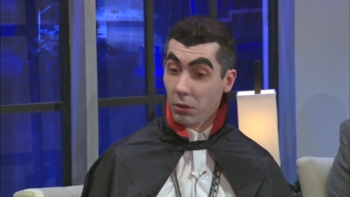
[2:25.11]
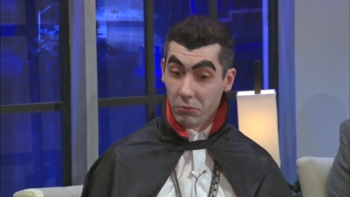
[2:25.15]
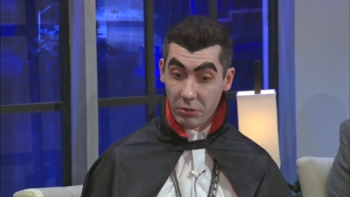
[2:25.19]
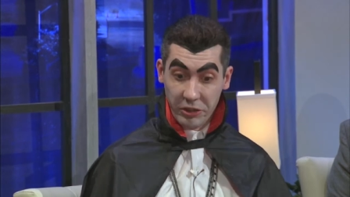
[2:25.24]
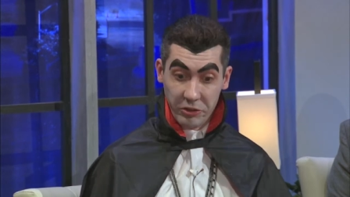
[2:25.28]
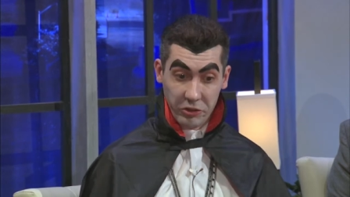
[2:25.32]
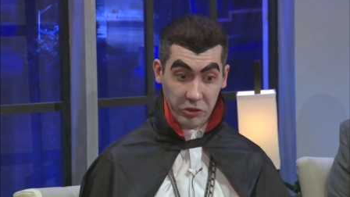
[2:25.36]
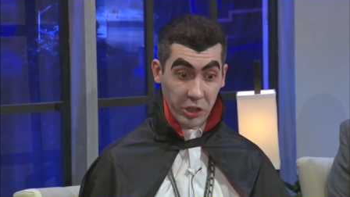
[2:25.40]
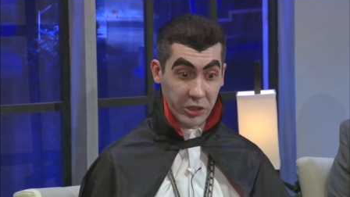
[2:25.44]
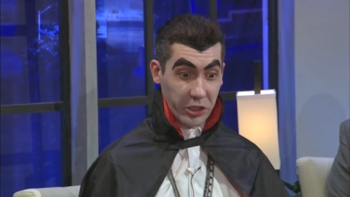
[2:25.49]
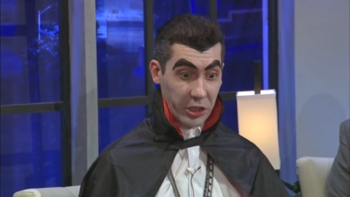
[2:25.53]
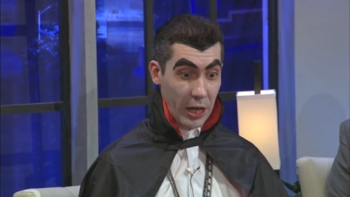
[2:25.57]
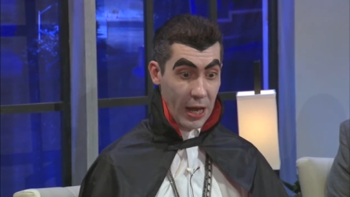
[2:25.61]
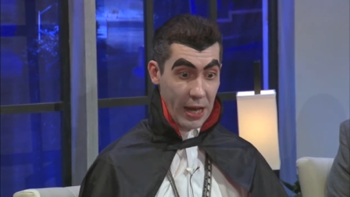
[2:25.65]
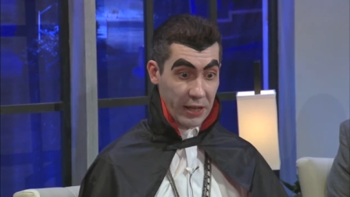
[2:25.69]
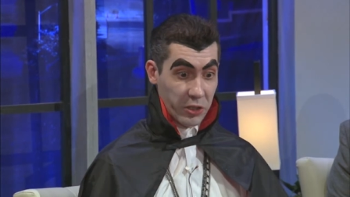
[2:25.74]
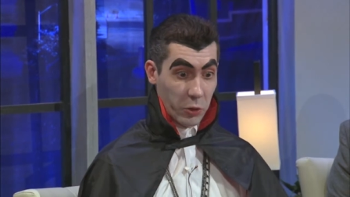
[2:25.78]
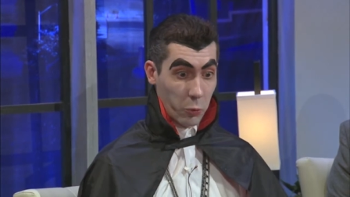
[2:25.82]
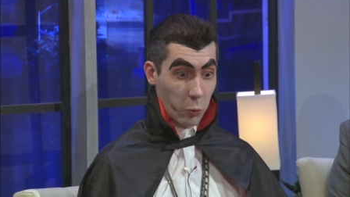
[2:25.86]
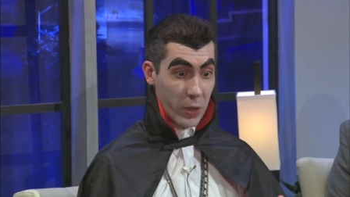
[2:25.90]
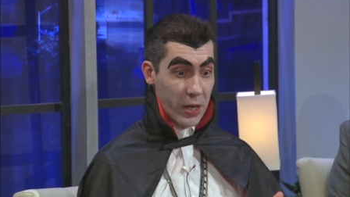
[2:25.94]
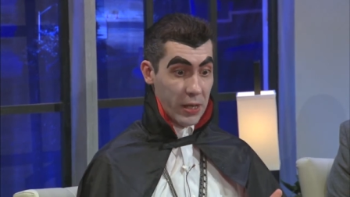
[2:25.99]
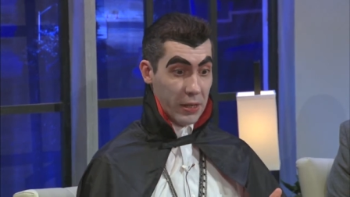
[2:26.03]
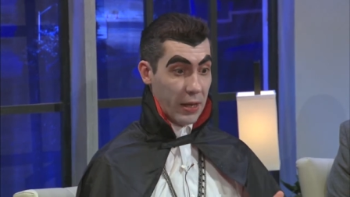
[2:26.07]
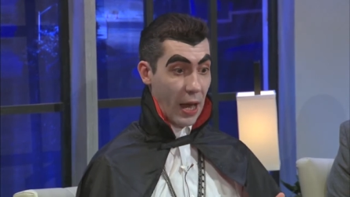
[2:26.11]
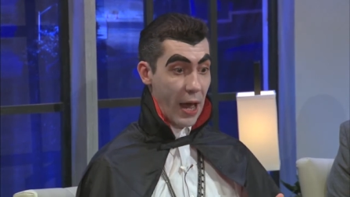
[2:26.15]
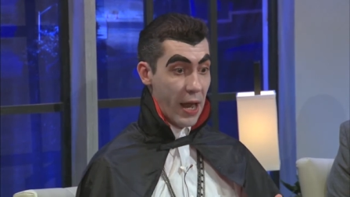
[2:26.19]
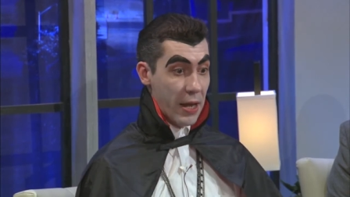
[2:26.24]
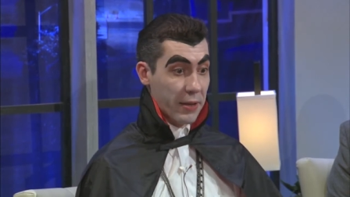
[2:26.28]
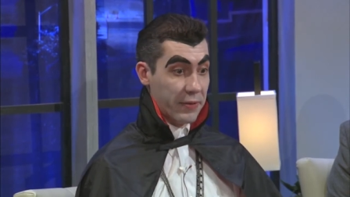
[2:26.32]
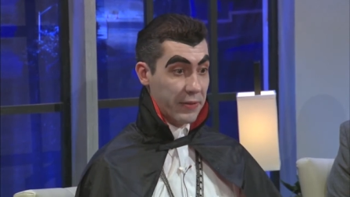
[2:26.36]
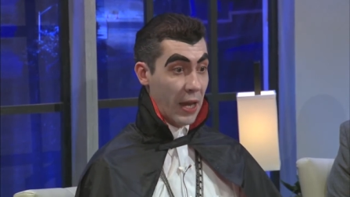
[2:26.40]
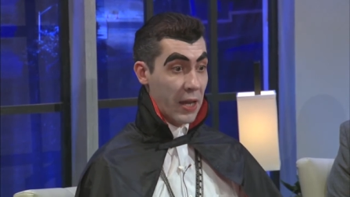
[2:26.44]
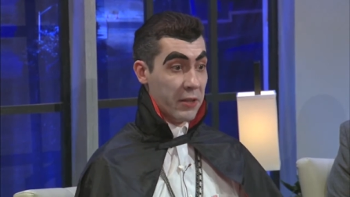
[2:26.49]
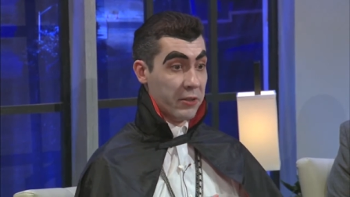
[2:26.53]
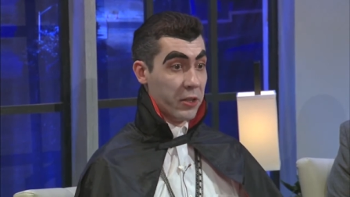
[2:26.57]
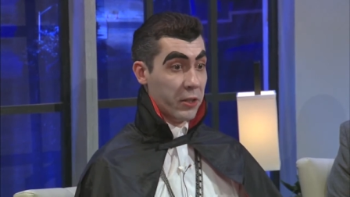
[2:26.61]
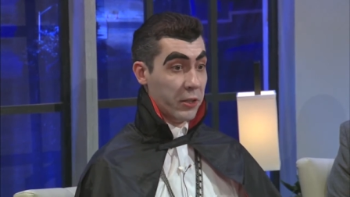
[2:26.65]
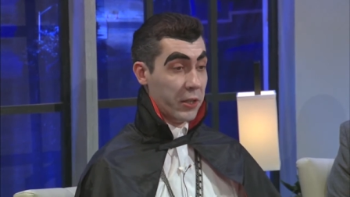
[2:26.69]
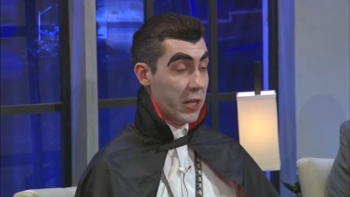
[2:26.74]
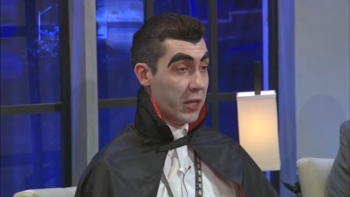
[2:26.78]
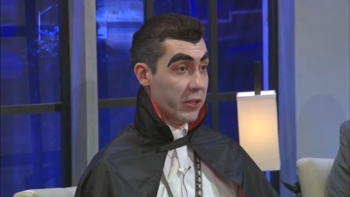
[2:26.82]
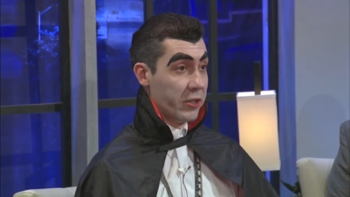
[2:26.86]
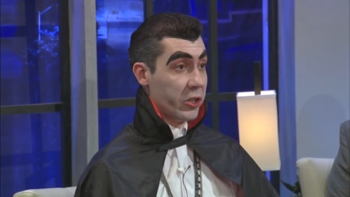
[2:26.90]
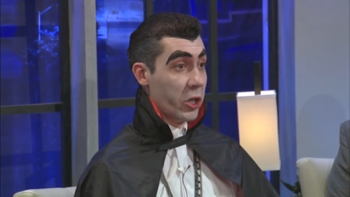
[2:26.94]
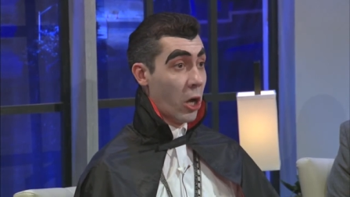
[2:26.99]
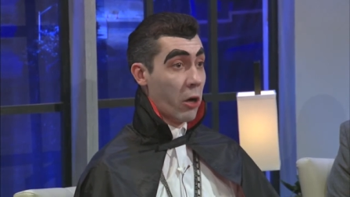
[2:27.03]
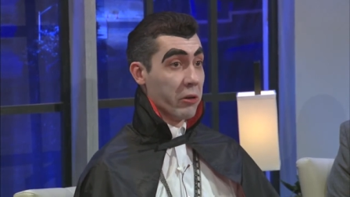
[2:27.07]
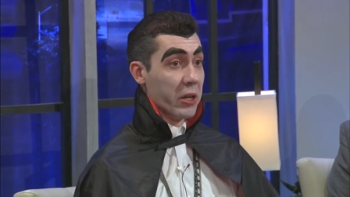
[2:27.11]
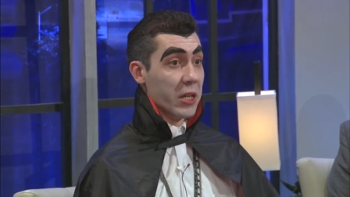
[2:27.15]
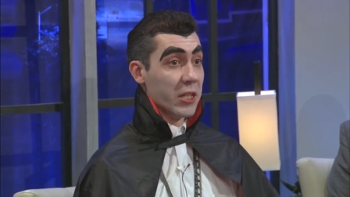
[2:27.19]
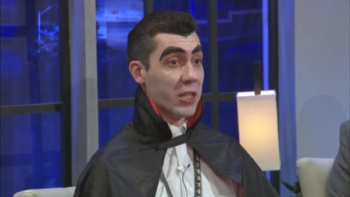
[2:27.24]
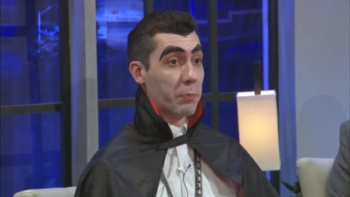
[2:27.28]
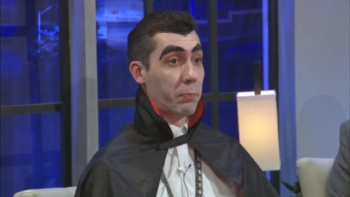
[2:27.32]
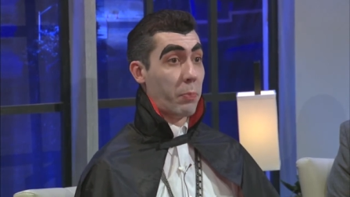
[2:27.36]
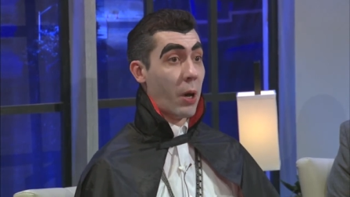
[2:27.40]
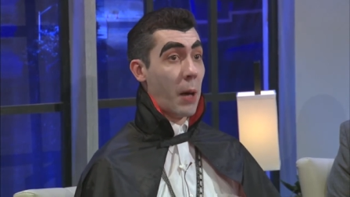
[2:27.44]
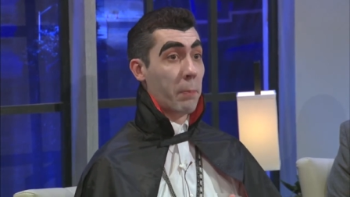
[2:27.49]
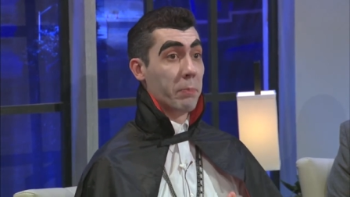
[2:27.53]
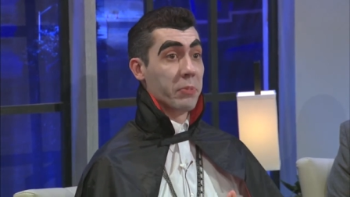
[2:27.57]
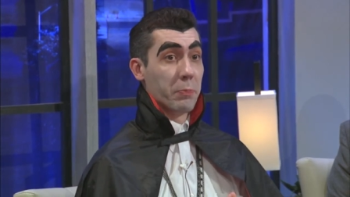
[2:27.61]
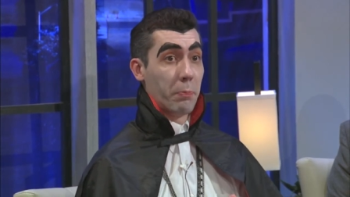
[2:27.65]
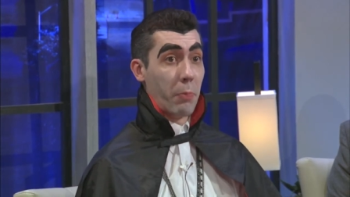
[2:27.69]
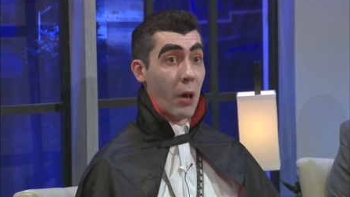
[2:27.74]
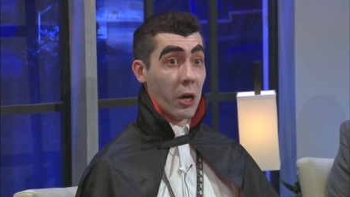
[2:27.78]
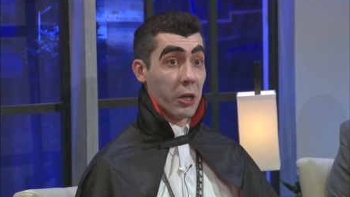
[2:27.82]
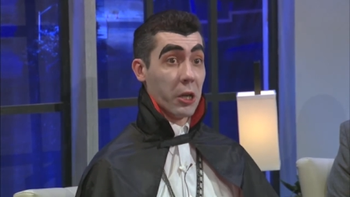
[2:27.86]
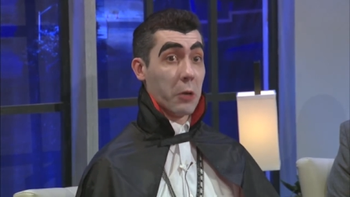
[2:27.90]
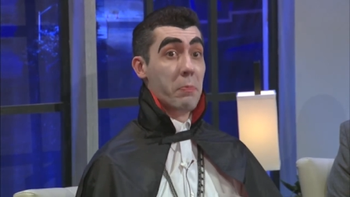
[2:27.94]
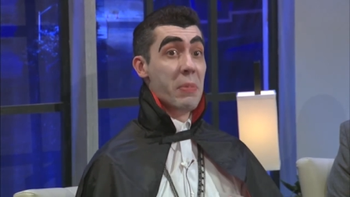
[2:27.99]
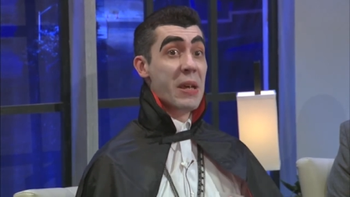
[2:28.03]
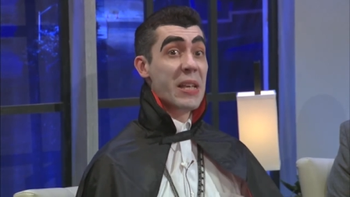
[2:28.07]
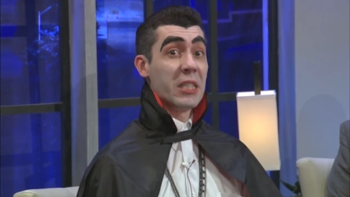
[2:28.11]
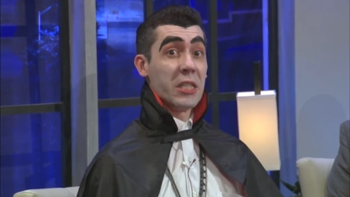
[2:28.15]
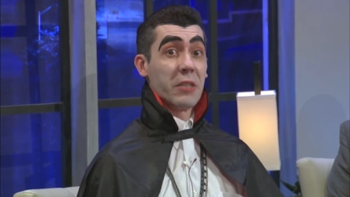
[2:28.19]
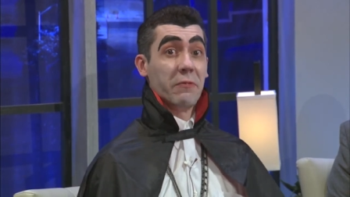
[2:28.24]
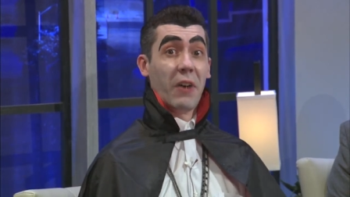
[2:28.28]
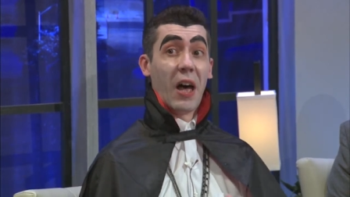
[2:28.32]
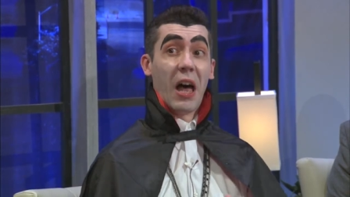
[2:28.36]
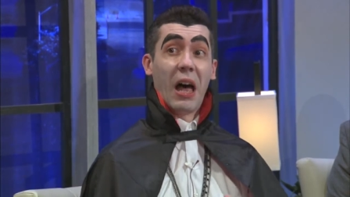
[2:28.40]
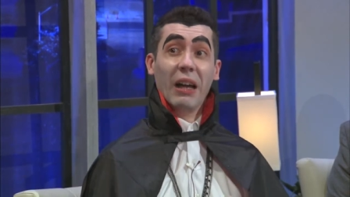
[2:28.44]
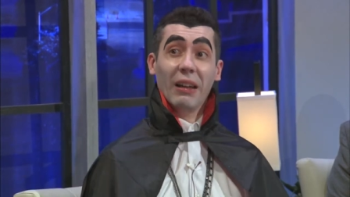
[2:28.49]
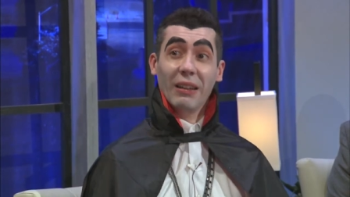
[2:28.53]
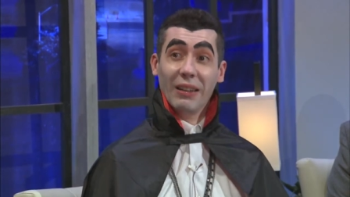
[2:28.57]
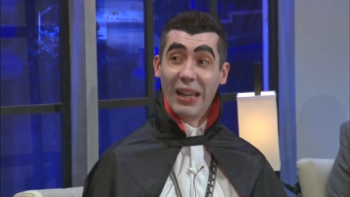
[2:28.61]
But just last week, I attended his youngest pup's bar mitzvah.